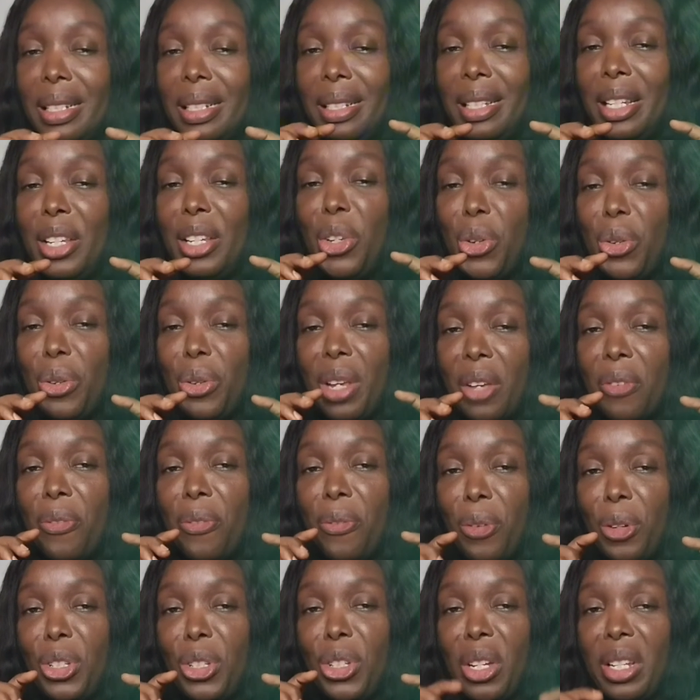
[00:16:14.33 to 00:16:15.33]

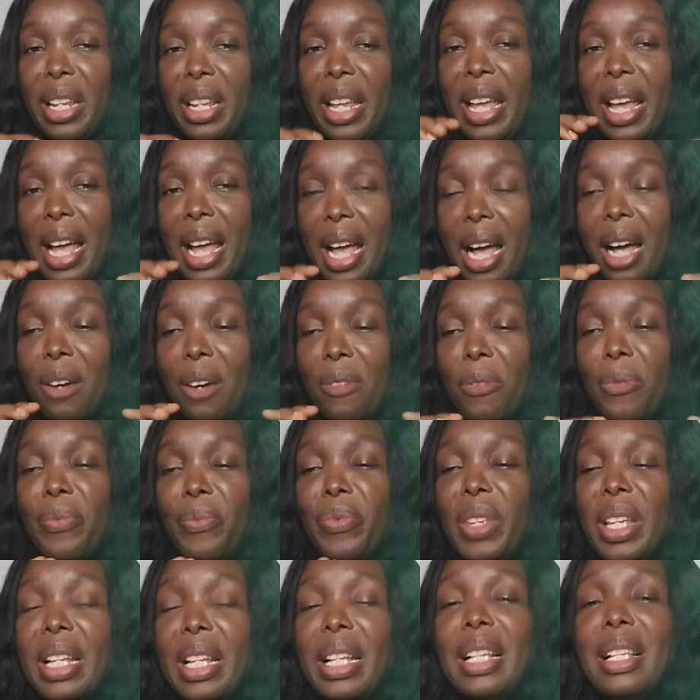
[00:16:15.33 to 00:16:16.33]
unique feature they have
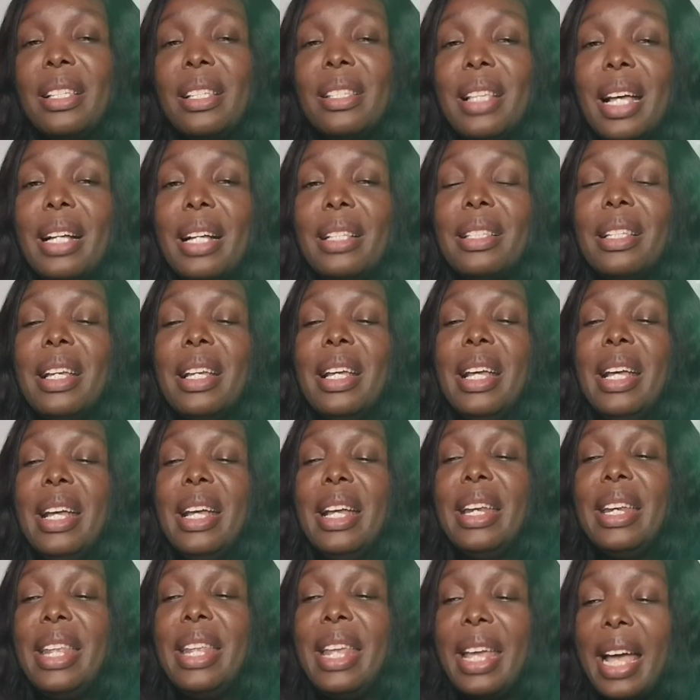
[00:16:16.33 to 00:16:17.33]
is that
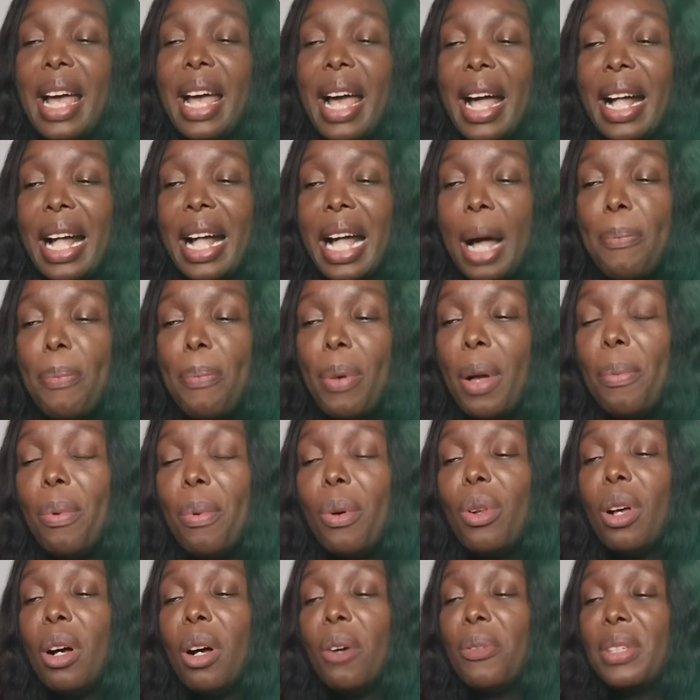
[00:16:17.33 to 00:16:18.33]
they are
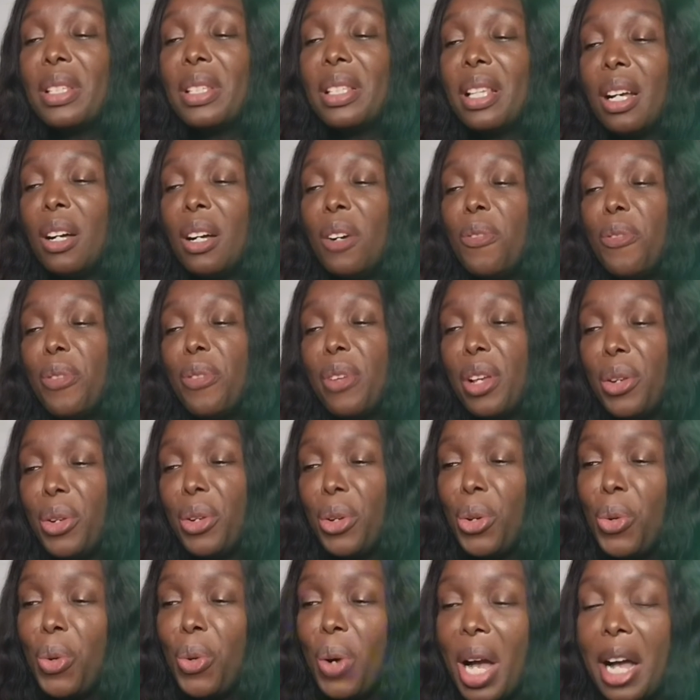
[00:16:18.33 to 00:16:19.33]
capable of
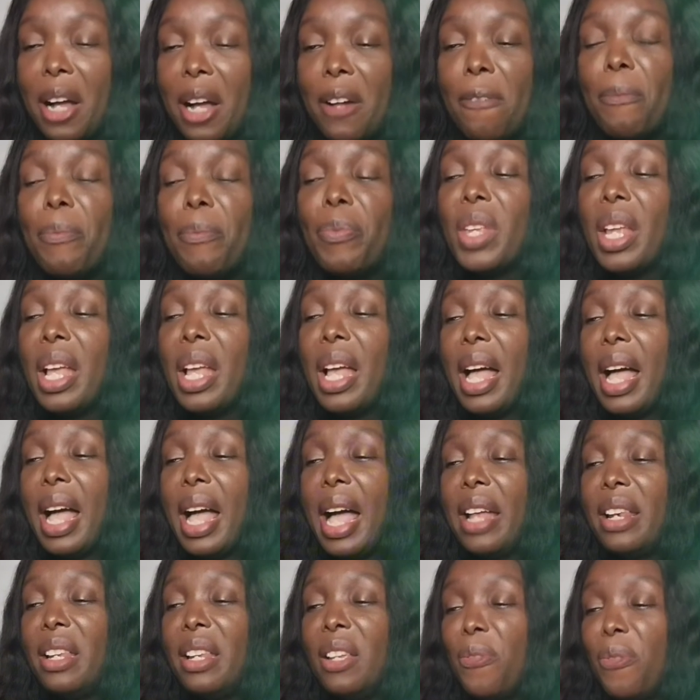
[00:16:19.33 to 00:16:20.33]
self-renewal
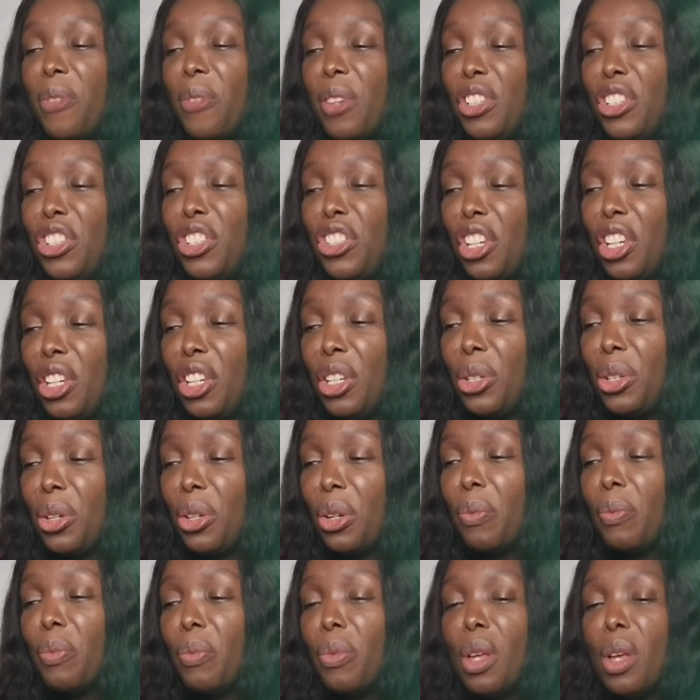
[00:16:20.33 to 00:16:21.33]
and
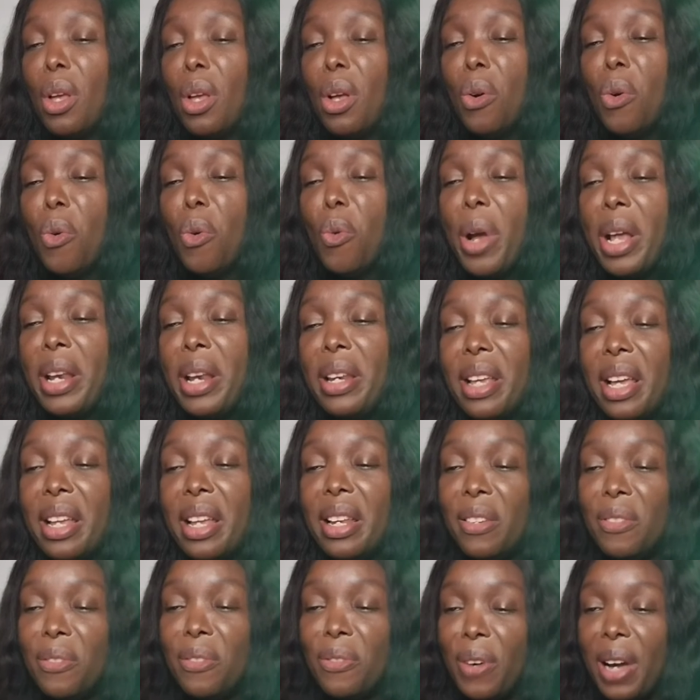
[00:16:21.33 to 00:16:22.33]
differentiation when
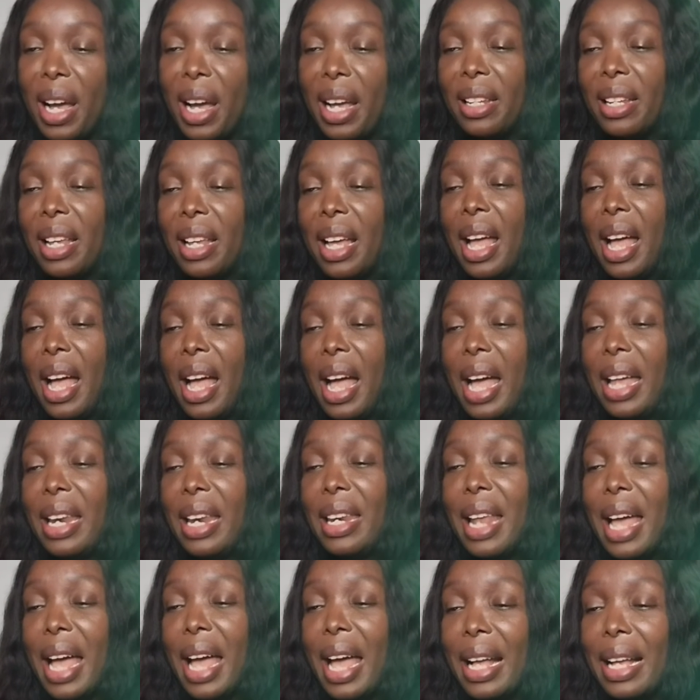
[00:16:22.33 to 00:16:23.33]
they divide
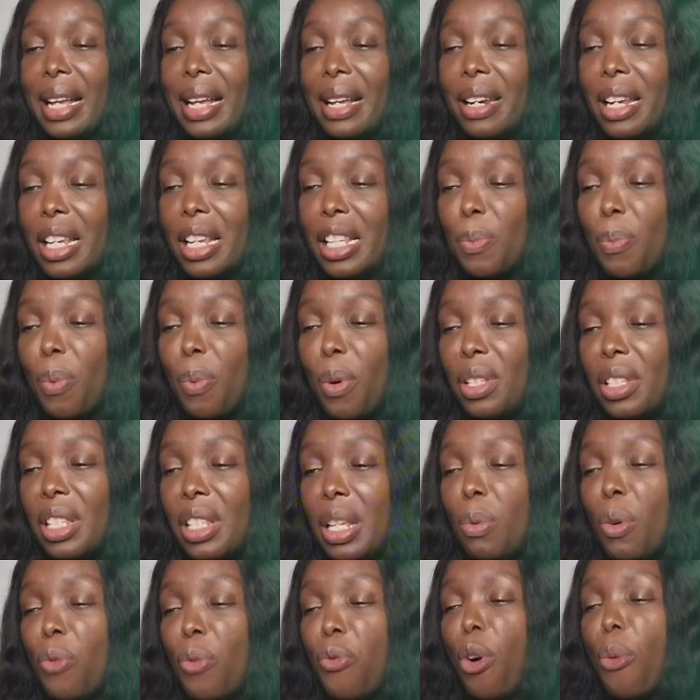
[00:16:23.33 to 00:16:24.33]
and are
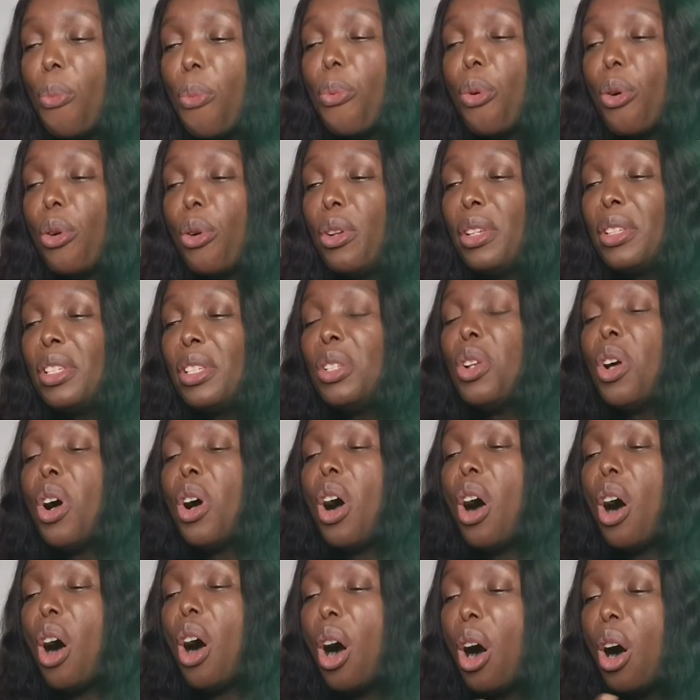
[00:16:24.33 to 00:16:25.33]
responsible for
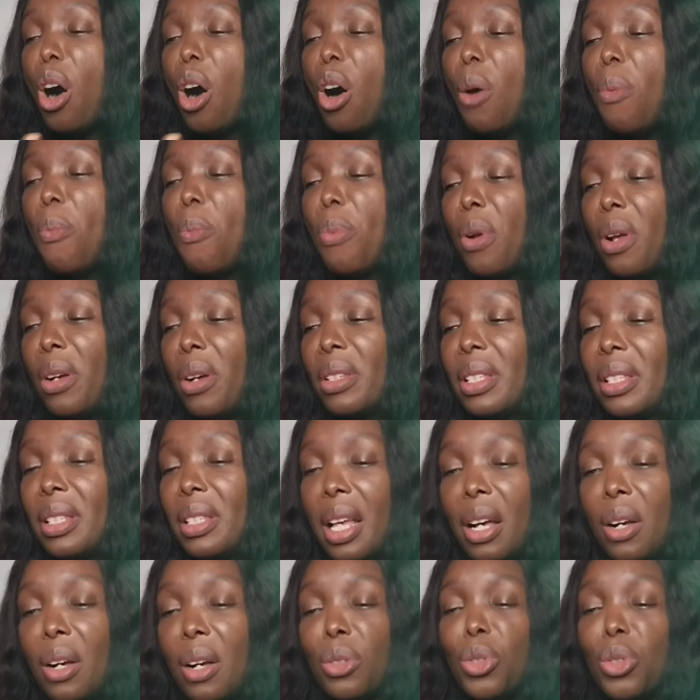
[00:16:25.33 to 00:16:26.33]
producing all blood
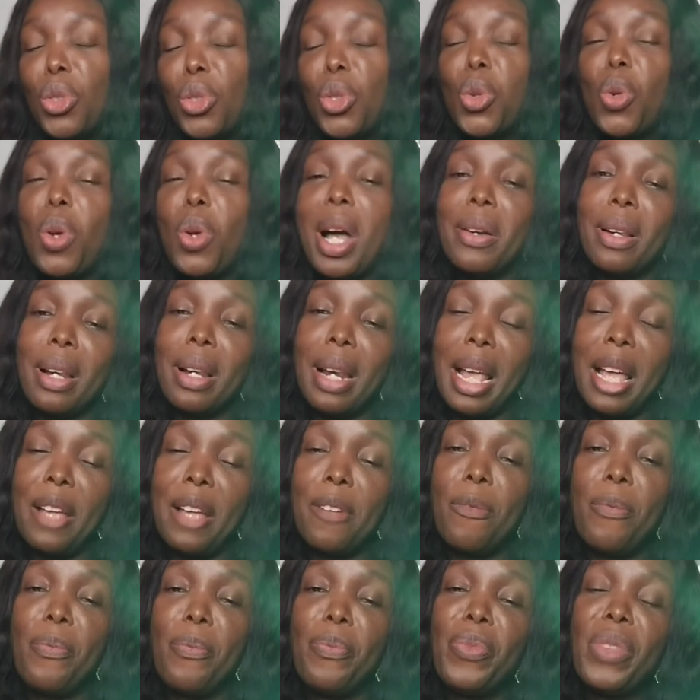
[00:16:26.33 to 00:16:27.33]
cells throughout
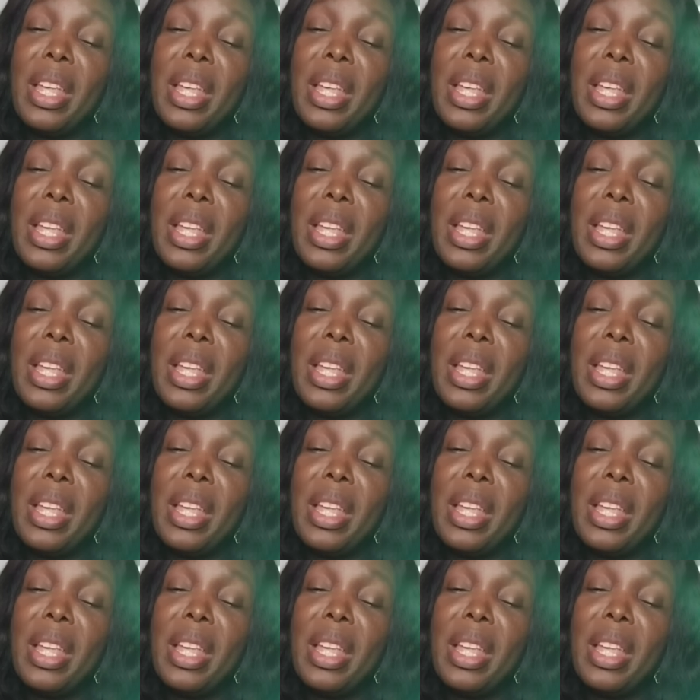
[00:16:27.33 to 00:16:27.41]
life.